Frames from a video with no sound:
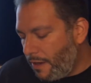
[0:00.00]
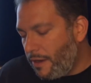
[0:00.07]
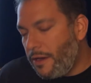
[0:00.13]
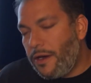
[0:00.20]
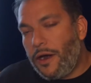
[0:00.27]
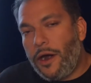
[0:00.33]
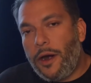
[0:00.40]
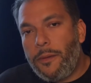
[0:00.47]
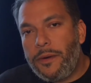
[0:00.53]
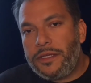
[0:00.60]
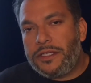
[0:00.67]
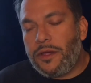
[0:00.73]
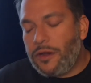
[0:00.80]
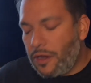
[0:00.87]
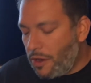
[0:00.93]
Herbert's
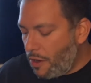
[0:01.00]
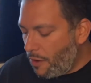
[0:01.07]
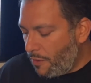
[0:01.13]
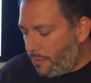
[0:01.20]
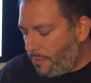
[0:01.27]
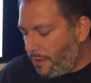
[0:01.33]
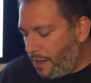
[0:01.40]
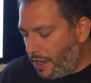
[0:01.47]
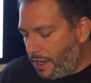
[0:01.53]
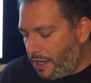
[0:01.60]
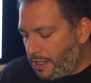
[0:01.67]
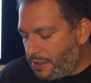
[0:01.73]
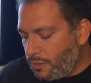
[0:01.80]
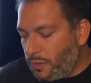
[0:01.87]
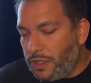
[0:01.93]
going to go
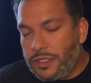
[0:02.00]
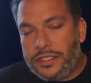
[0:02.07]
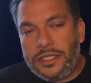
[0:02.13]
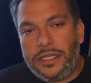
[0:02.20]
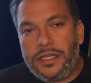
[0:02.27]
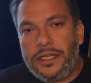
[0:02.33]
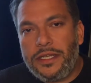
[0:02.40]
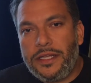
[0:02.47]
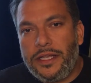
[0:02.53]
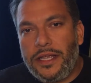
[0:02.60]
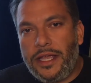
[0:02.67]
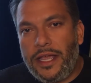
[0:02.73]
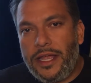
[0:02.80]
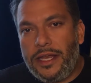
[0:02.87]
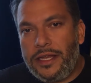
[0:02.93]
against Wilson.
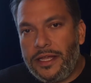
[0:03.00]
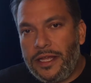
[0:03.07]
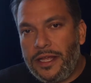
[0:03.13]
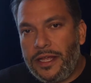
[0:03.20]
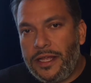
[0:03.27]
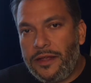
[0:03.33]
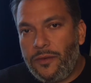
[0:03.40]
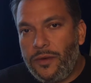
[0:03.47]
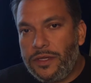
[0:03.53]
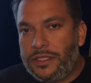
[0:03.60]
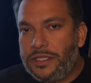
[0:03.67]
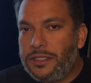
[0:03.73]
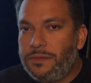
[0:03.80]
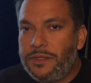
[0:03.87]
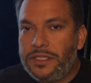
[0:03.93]
And
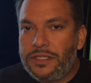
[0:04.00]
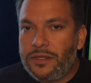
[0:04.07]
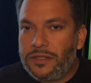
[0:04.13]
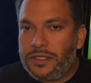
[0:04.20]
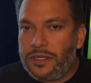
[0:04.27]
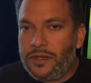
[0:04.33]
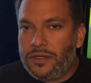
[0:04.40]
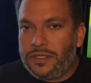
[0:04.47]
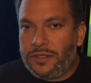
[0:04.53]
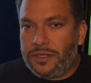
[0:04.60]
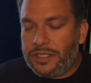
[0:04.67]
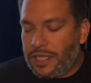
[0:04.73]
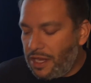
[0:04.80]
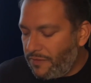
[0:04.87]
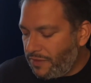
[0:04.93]
Wilson's been so-so, so it's
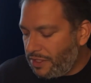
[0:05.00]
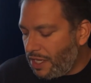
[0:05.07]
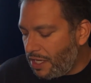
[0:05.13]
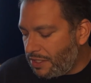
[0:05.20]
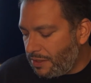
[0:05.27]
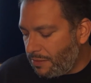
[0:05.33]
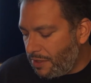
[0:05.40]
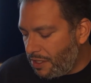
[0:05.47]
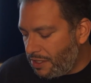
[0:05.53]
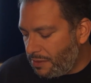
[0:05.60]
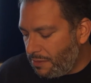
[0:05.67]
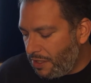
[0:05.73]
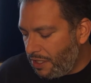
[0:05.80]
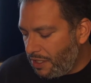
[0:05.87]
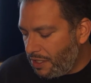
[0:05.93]
kind of a toss-up there to
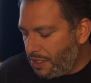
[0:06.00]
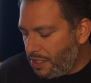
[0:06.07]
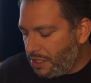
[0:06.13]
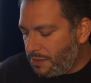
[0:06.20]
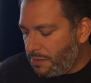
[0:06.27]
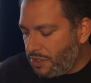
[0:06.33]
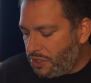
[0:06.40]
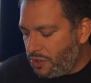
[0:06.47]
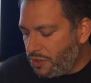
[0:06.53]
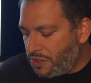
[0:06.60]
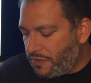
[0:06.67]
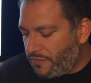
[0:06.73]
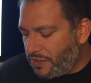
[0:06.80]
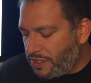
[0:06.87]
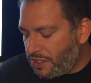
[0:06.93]
me. Smith-Schuster
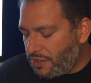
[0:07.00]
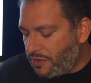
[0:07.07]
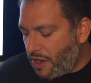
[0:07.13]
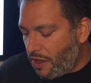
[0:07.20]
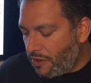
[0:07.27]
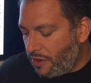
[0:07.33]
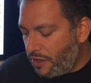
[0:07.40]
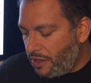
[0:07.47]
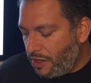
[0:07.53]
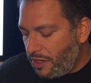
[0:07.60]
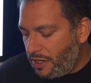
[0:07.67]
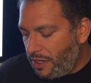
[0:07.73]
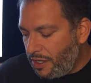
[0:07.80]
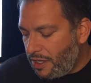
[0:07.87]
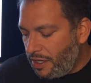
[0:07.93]
versus Crowder.
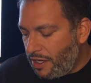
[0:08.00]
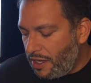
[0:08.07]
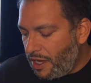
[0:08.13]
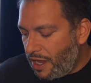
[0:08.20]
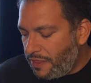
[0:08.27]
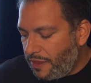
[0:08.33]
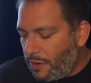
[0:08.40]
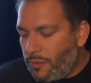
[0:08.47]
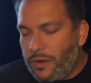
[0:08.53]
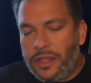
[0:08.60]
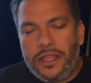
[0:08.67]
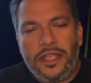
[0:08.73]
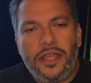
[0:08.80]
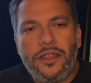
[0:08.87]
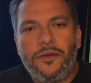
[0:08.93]
I think one of
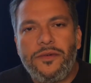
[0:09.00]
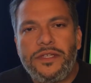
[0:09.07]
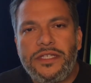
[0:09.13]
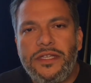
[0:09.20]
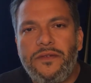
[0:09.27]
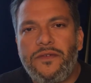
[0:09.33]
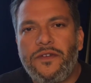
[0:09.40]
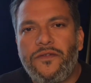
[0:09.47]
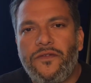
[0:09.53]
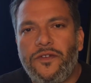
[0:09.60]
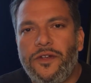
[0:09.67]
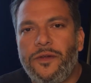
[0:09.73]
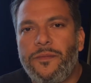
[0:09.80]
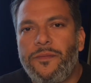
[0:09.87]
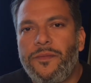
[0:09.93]
the other receivers
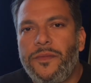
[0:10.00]
from